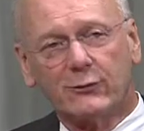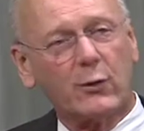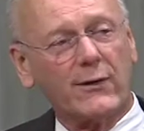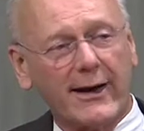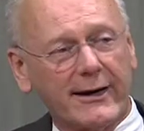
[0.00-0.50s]
And
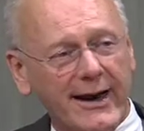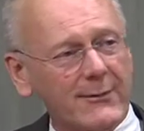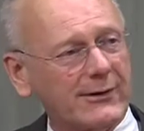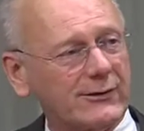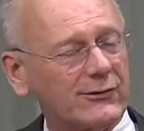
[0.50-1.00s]
when that
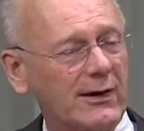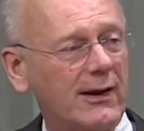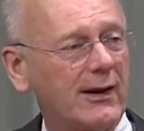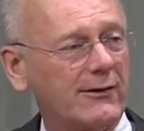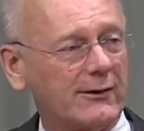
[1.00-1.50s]
happens,
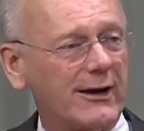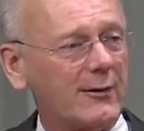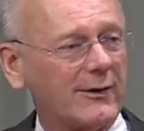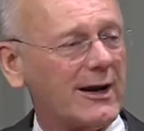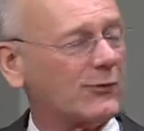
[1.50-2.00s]
the dollar
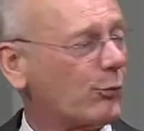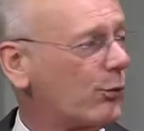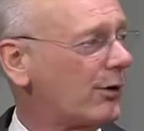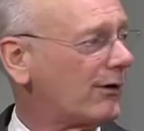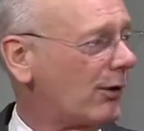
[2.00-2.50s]
becomes worth